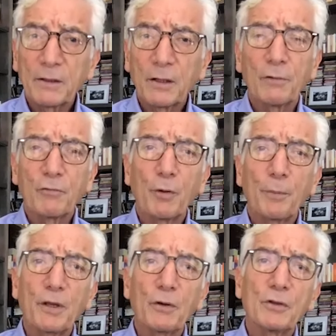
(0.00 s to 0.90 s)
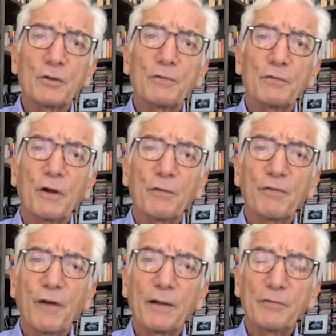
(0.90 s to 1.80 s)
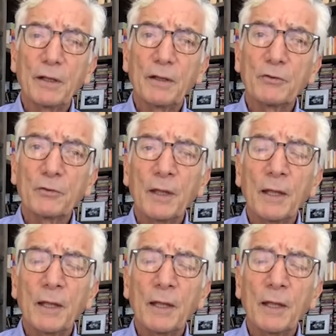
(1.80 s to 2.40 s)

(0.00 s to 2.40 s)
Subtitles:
over a period of 5 years,